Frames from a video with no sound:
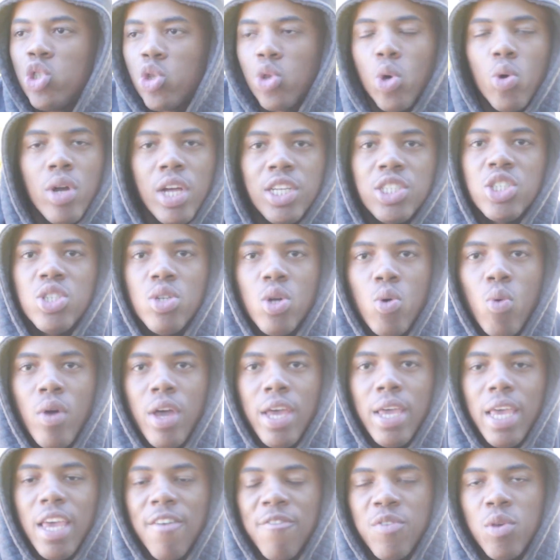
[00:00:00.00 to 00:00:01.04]
throw that shit
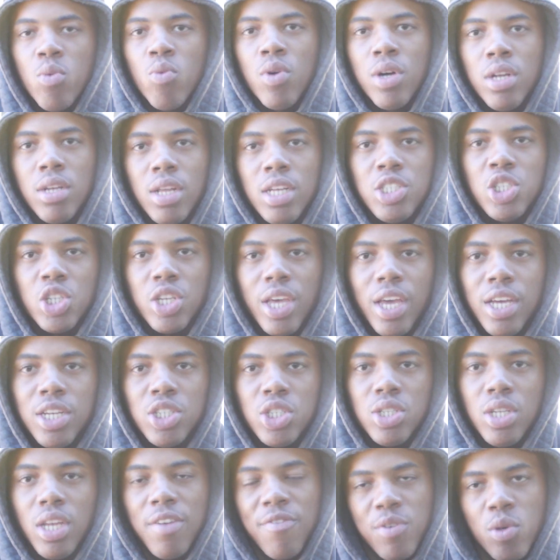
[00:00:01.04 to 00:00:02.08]
away. If you want an
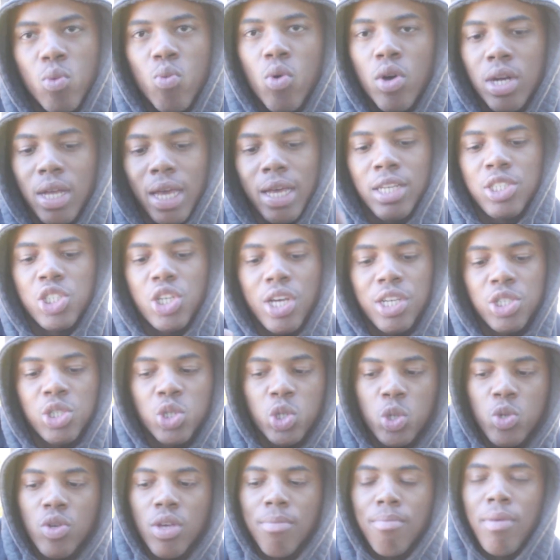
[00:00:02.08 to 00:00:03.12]
education,
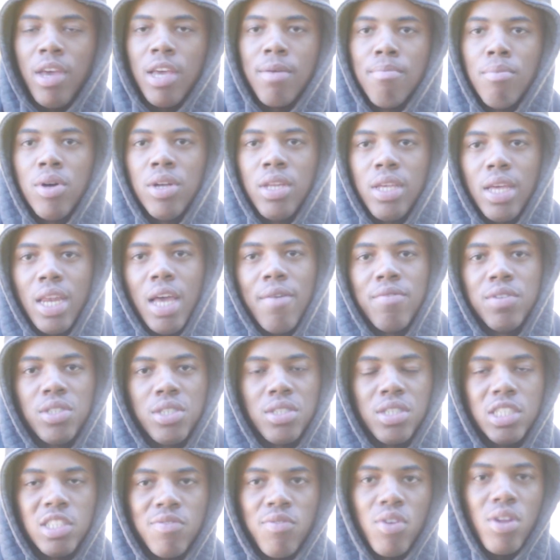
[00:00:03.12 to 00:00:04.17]
so you can make money and have a
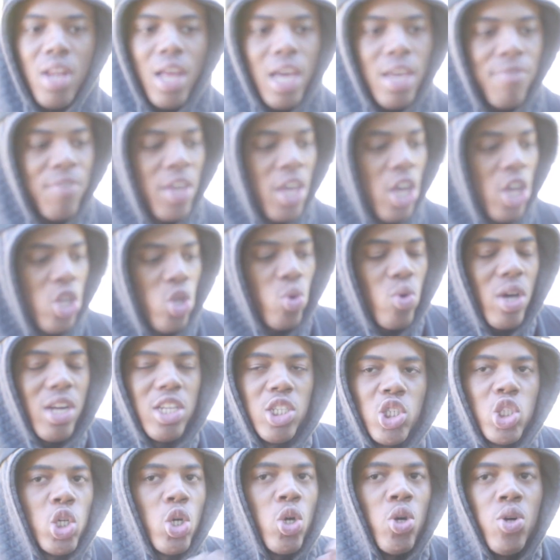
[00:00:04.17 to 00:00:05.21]
successful life, you got to
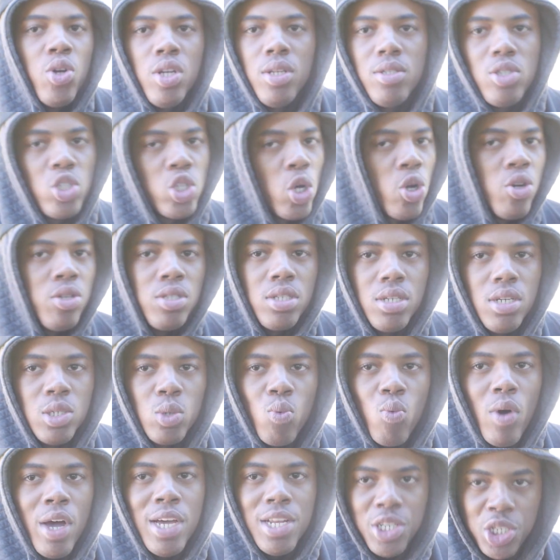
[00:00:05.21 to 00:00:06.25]
turn to
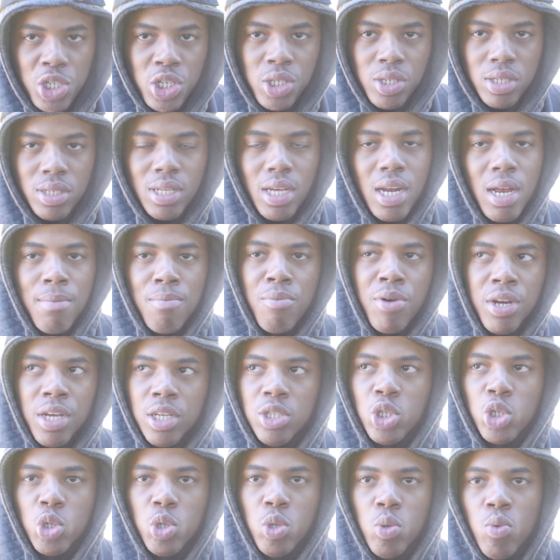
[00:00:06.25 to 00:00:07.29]
this white Jesus that I'm
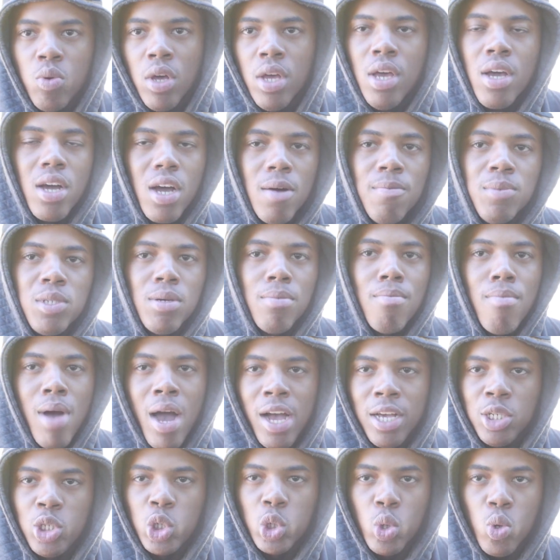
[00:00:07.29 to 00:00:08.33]
bringing to you. Come to
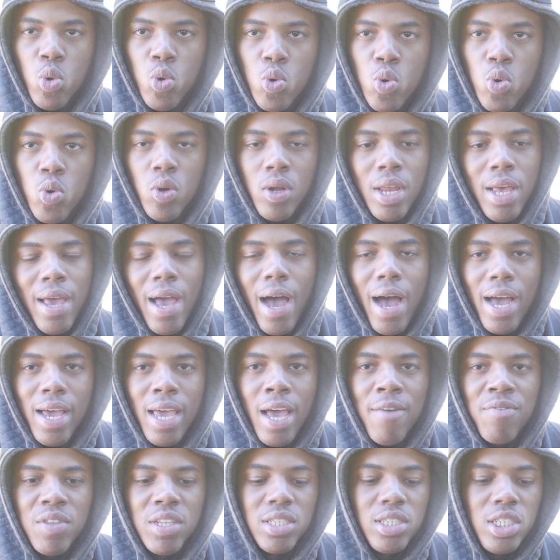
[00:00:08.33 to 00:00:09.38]
my school. I
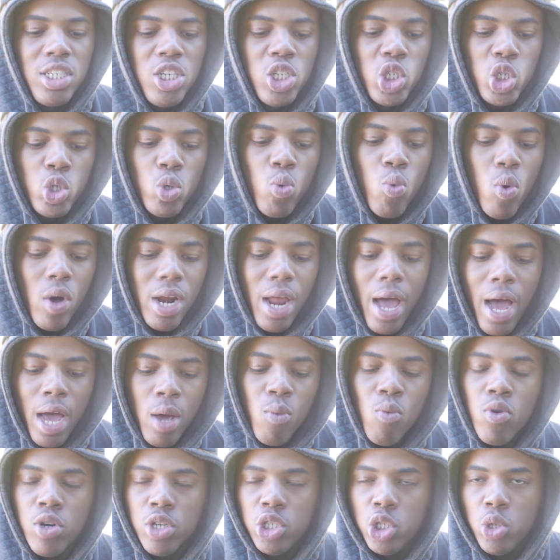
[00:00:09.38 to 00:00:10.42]
have to teach you what I
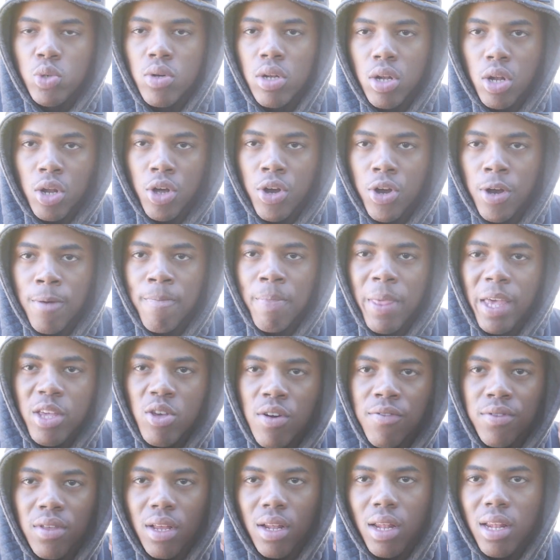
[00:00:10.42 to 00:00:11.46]
want you to learn, and you
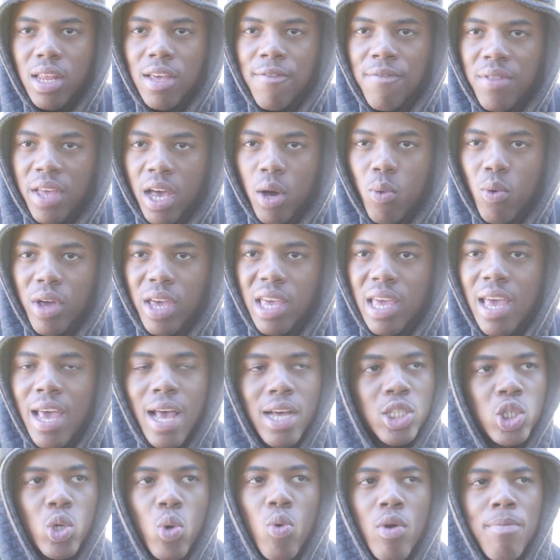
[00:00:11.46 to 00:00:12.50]
have to live that way.
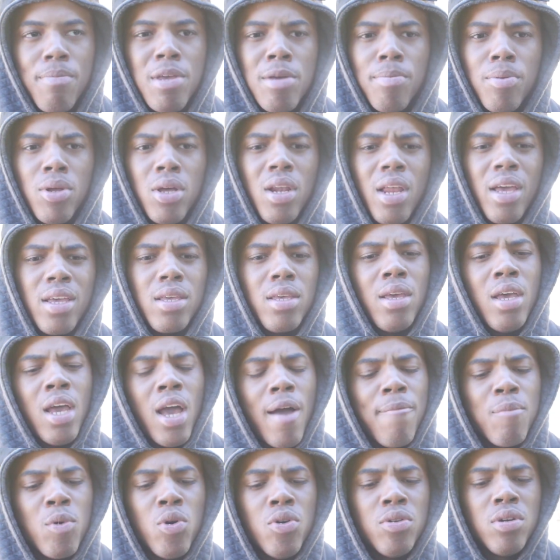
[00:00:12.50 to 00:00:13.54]
So when people are like,
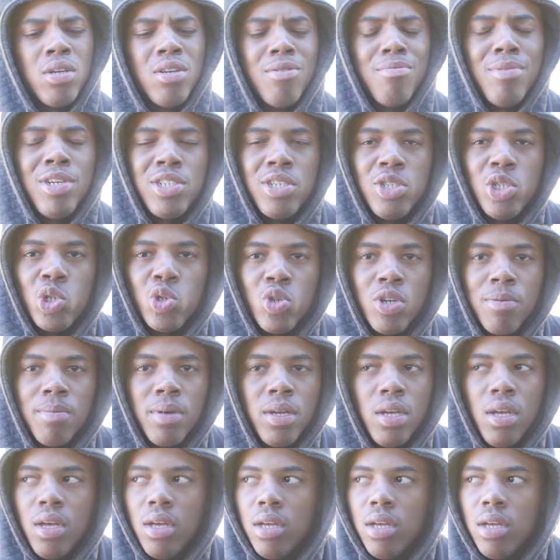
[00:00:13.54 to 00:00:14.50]
yeah, I'm going on a mission trip,